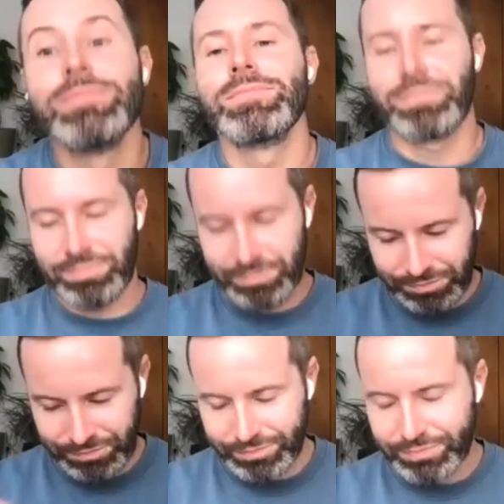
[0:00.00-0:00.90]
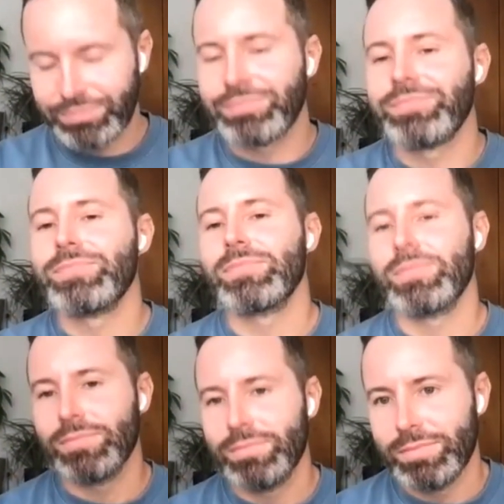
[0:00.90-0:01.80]
comes your way, which
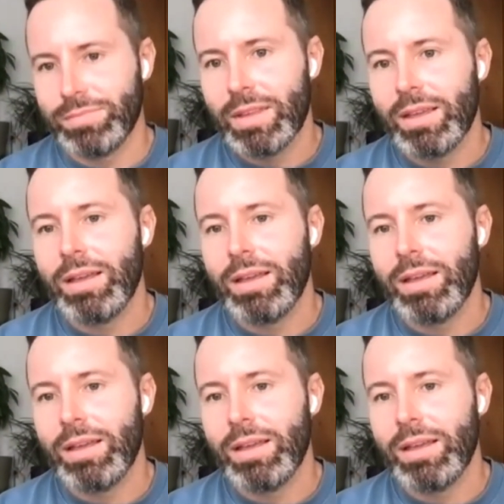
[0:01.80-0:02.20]
could be